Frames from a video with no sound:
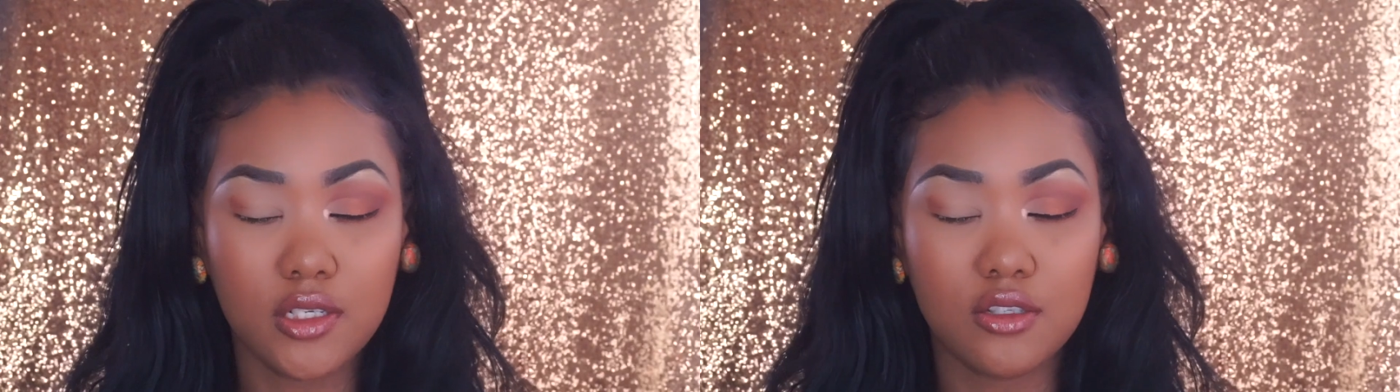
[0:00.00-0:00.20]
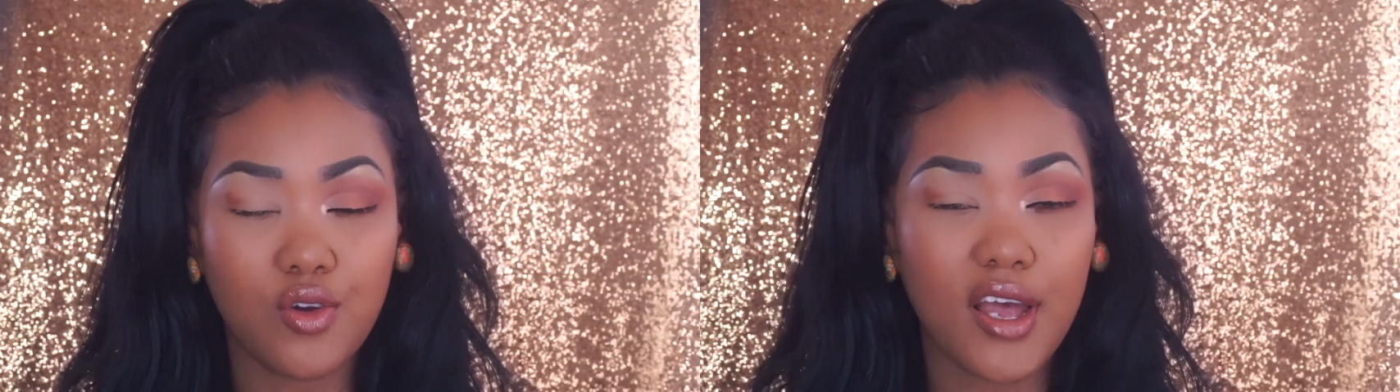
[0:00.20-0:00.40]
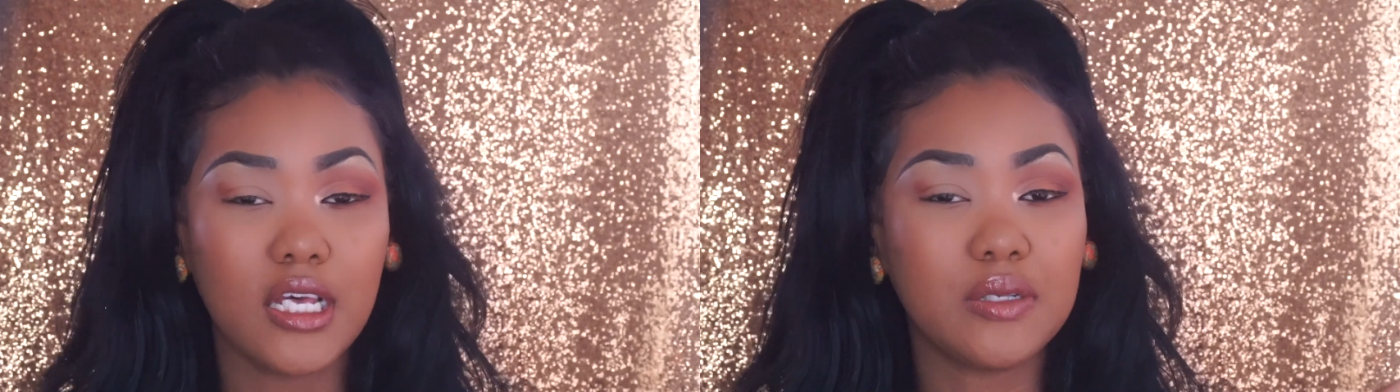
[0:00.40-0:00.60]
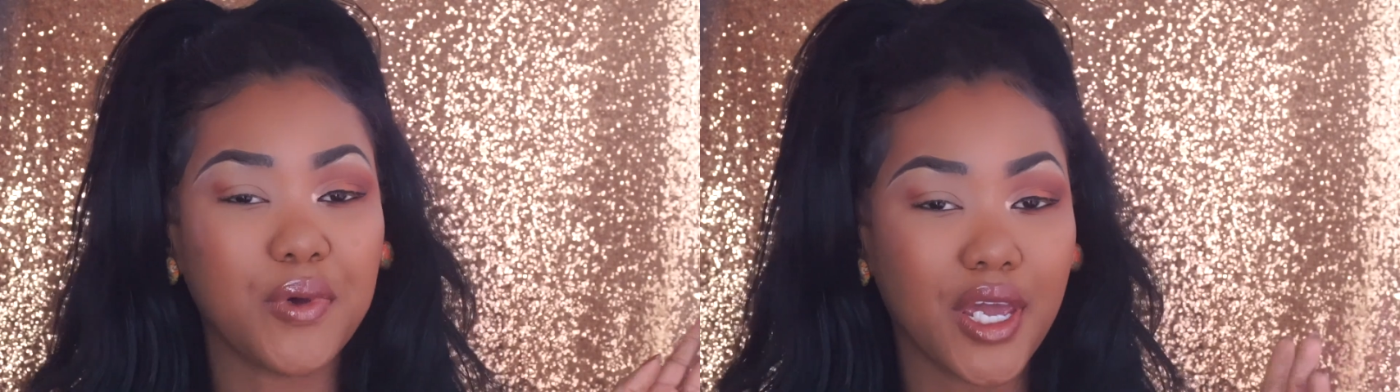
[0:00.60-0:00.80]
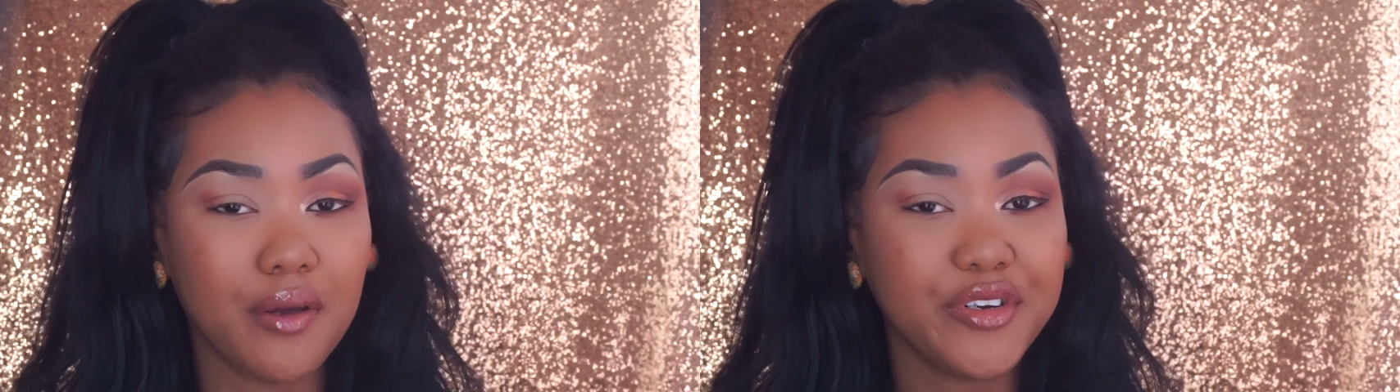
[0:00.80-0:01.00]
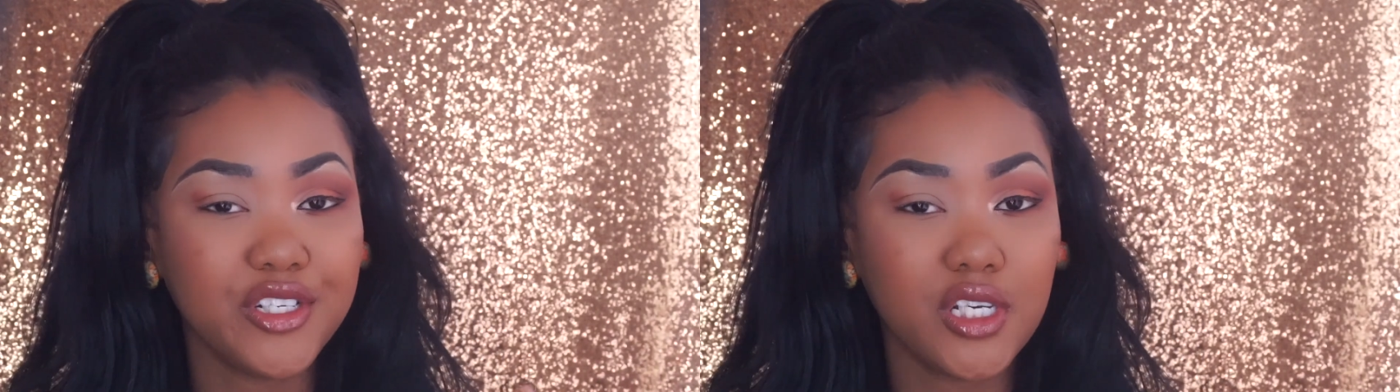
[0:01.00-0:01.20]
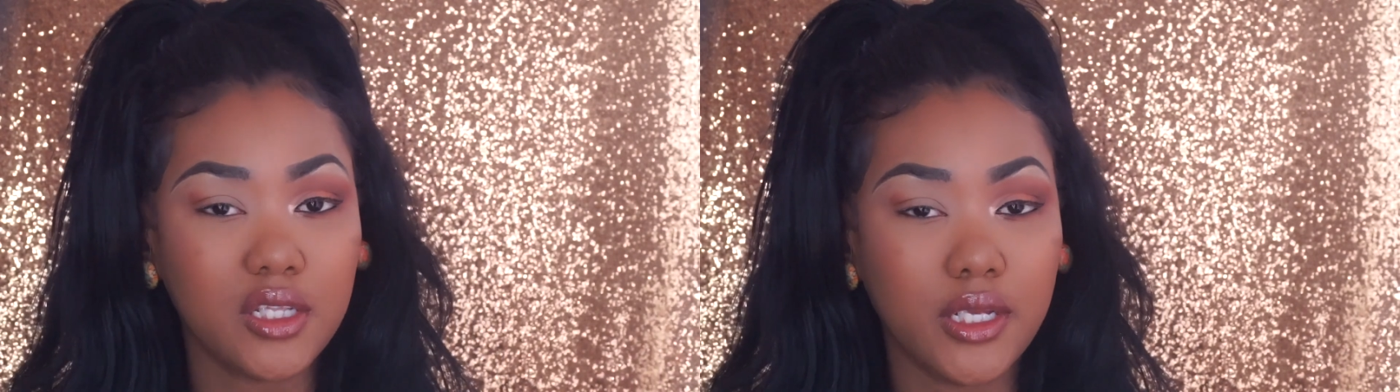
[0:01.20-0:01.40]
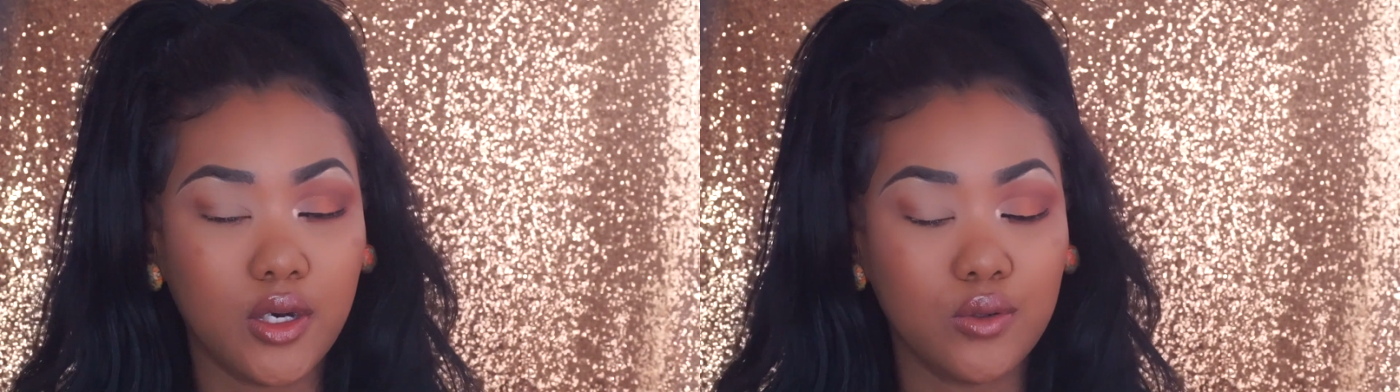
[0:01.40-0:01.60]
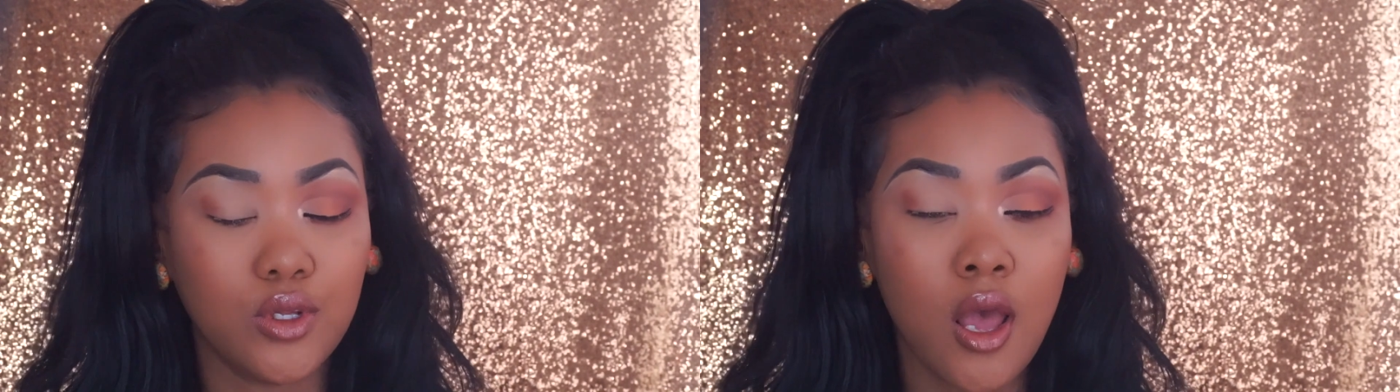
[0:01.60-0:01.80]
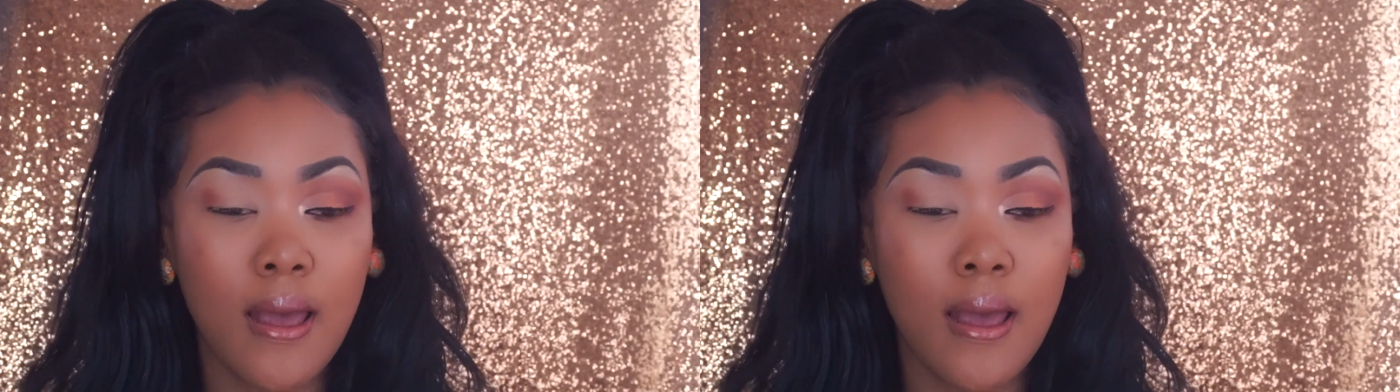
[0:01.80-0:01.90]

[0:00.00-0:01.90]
So guys, my camera shut down